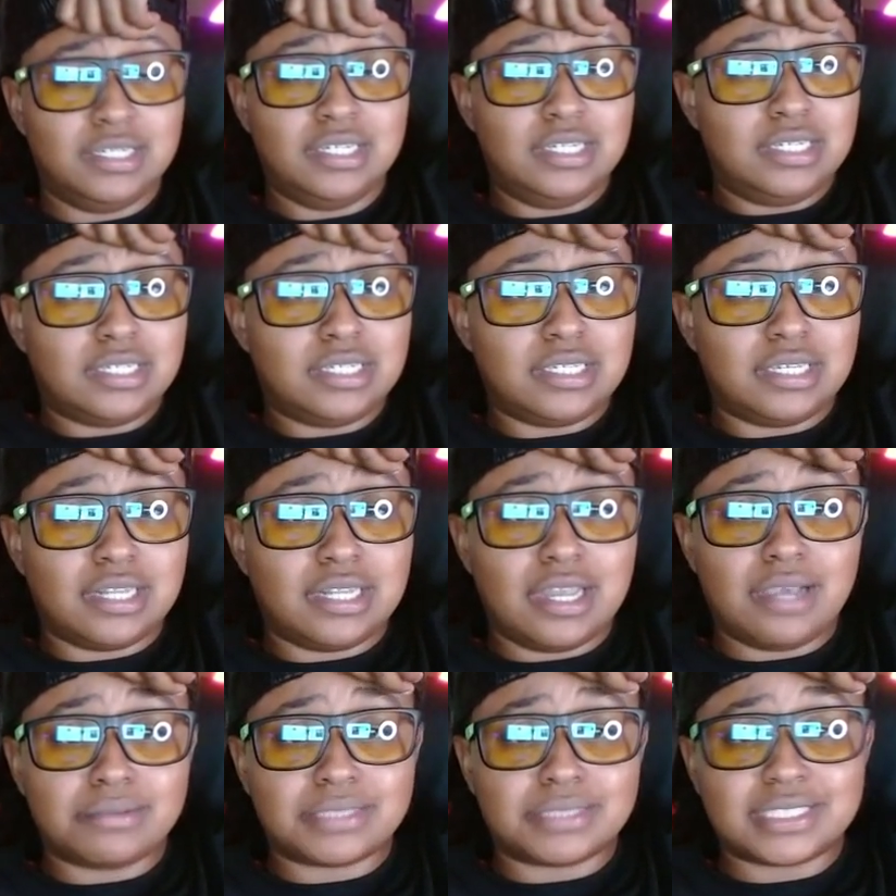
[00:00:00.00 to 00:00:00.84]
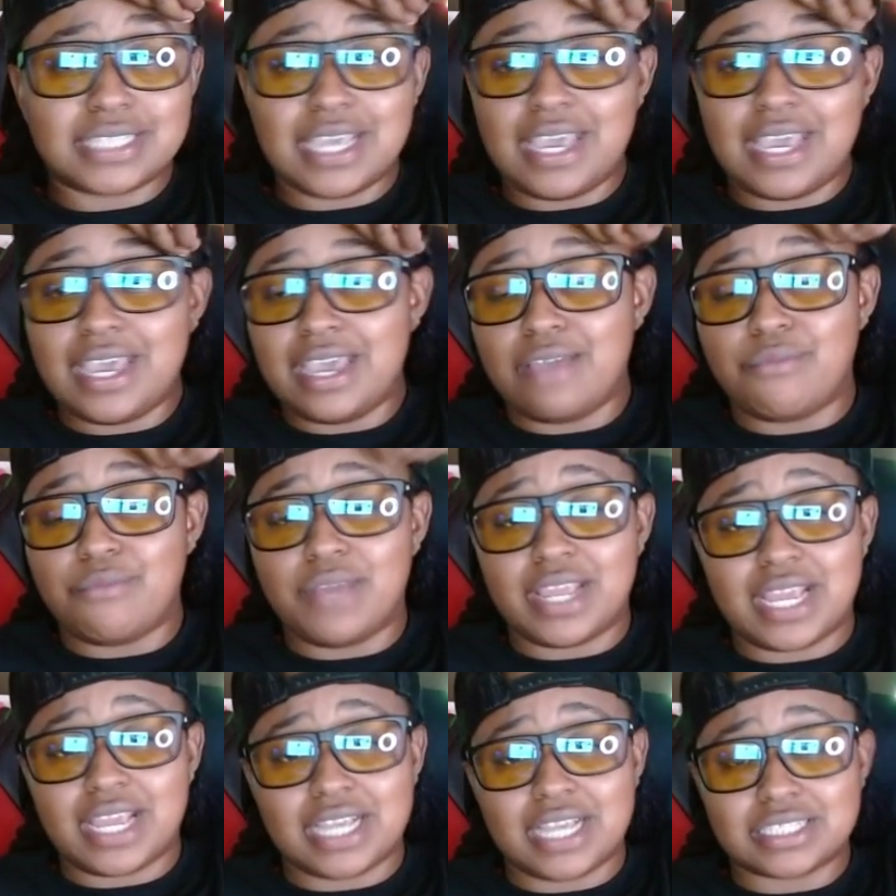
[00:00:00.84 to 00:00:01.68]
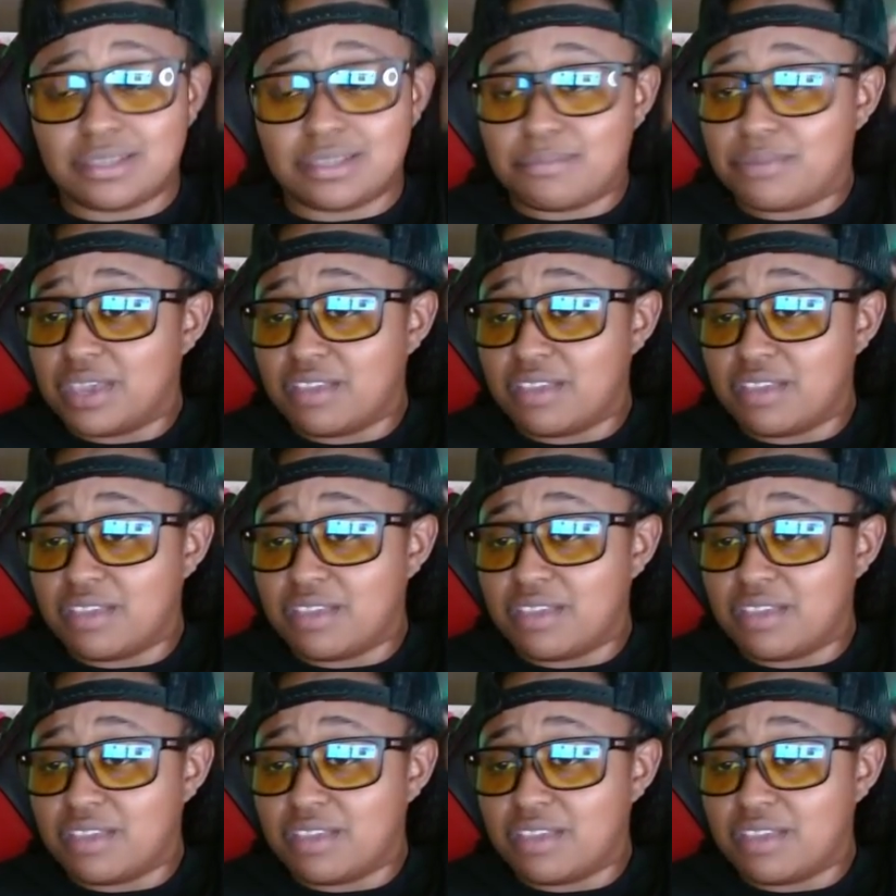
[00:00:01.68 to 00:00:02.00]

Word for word: You know what I'm saying? If we got some beef,